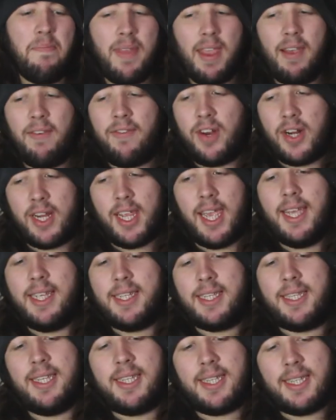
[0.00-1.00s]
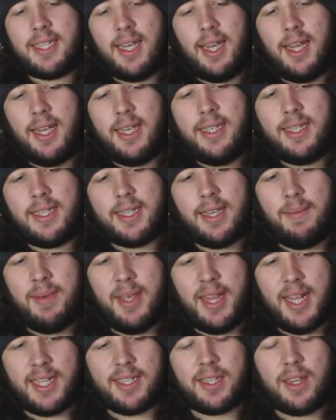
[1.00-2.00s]
for a case this size, I
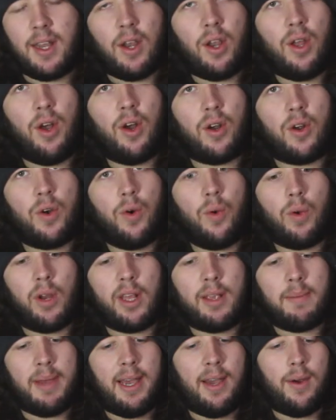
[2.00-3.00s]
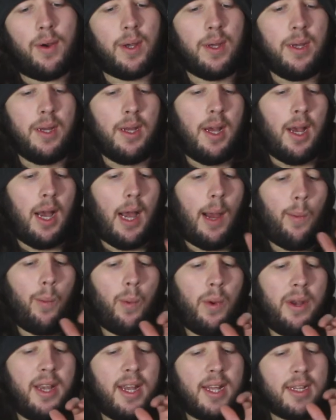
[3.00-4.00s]
mean, that's a lot of cooling power. I
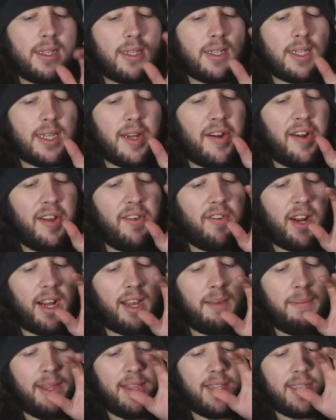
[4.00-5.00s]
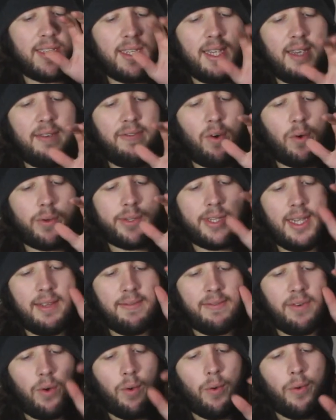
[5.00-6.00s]
wouldn't necessarily recommend the
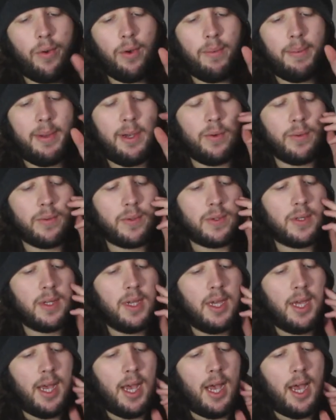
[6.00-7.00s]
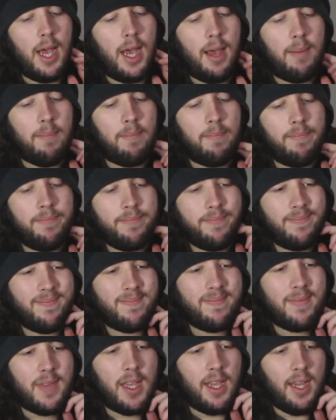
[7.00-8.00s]
C14 for all your builds
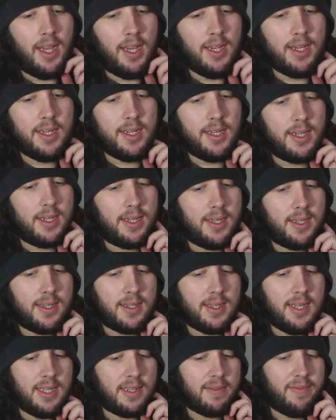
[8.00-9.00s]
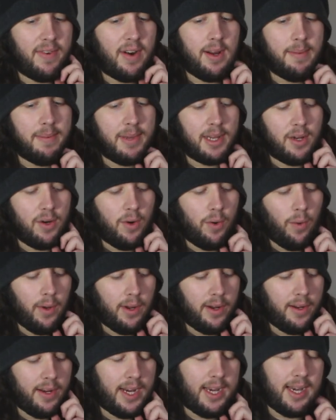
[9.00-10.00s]
because it's a very big
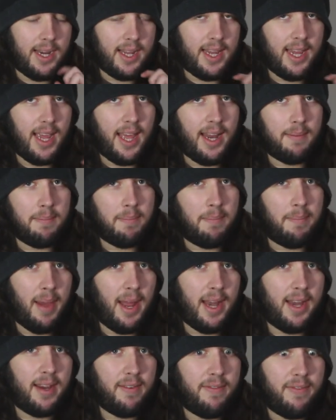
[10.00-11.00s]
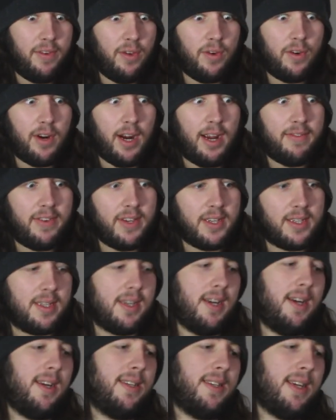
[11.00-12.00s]
cooler and it can bend a few graphics
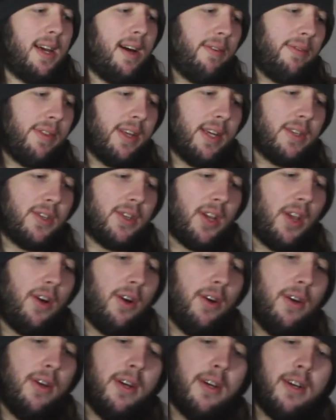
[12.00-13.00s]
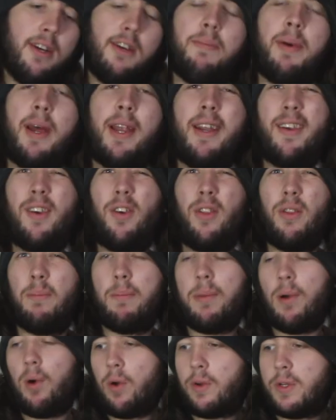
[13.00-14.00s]
cards out of their slot depending on the
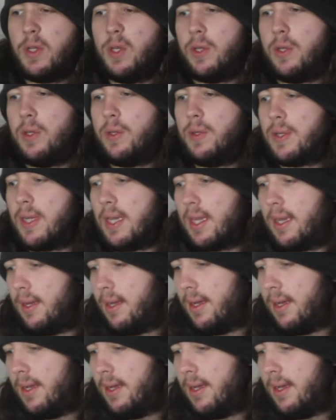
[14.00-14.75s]
board you're using.